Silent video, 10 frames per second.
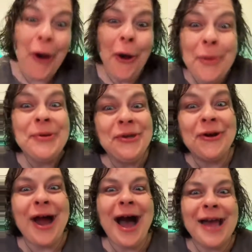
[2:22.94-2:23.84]
open
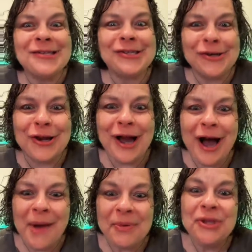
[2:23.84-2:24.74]
your eyes look
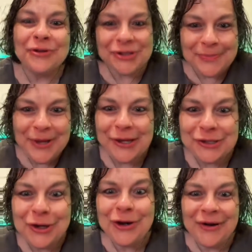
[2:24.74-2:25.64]
up and there's a
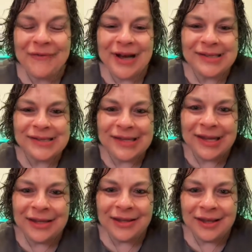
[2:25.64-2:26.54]
picture of us
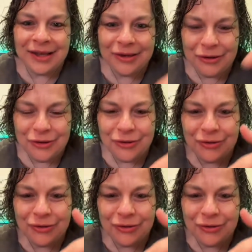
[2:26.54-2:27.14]
in the